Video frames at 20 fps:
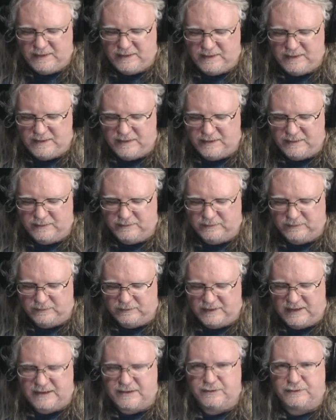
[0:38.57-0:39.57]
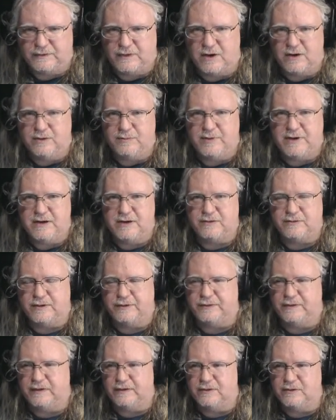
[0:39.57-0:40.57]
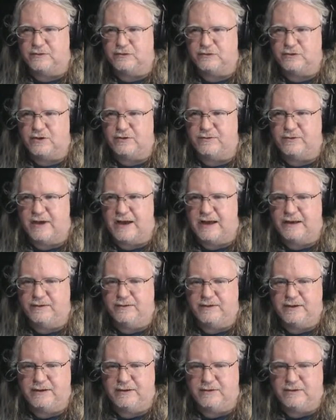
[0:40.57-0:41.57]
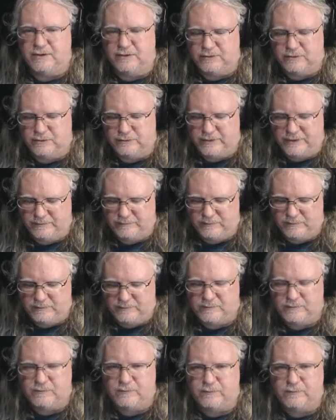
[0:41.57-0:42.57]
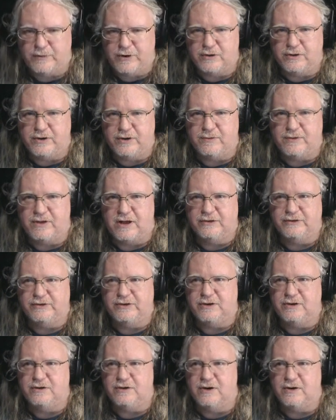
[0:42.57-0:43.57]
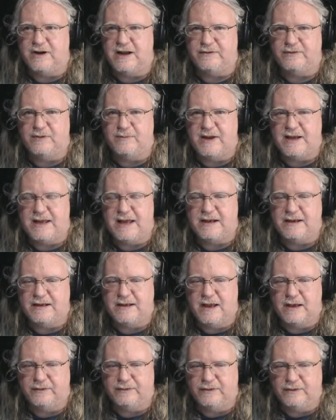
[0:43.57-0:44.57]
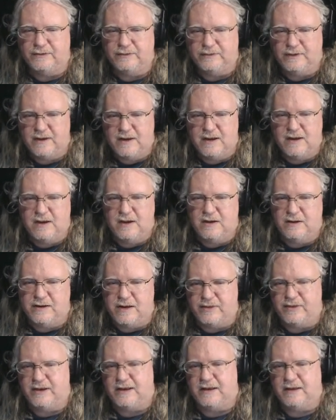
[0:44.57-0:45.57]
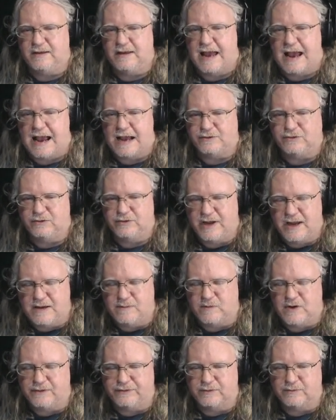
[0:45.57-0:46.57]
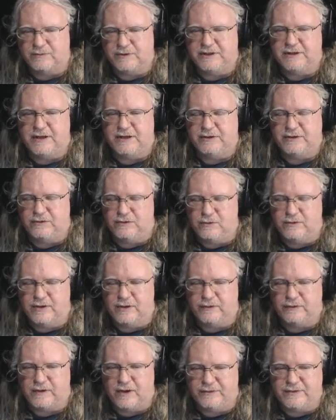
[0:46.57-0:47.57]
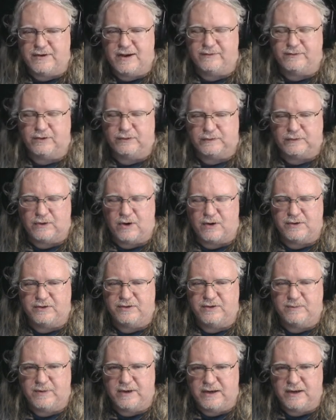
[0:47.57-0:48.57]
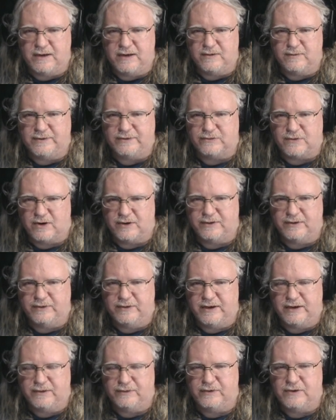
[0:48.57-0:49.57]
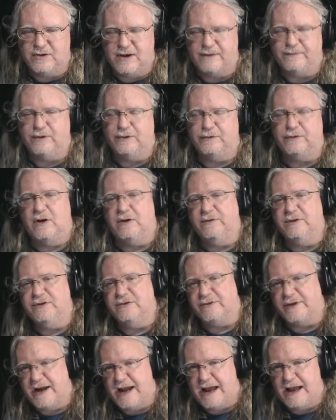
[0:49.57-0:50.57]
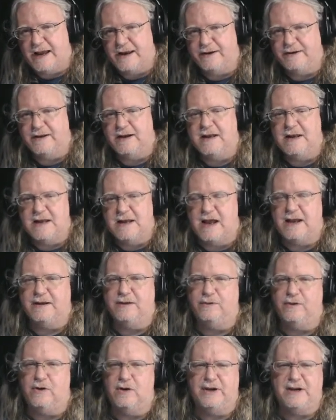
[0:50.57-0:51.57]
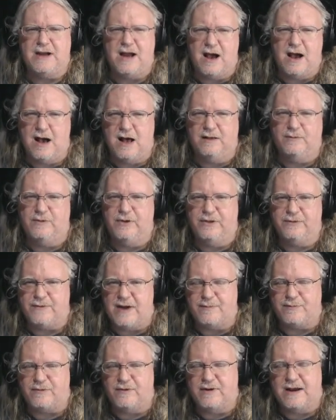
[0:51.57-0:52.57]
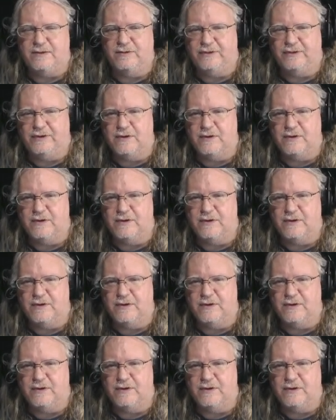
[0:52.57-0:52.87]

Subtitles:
And I just thought it'd be interesting to show that you can do it purely with logic. You don't have to make any guesses. Now, the actual game doesn't really let you do this because you have to start at the beginning when drawing the thing. So you have to solve it in your head, and it's on a column with wraparound.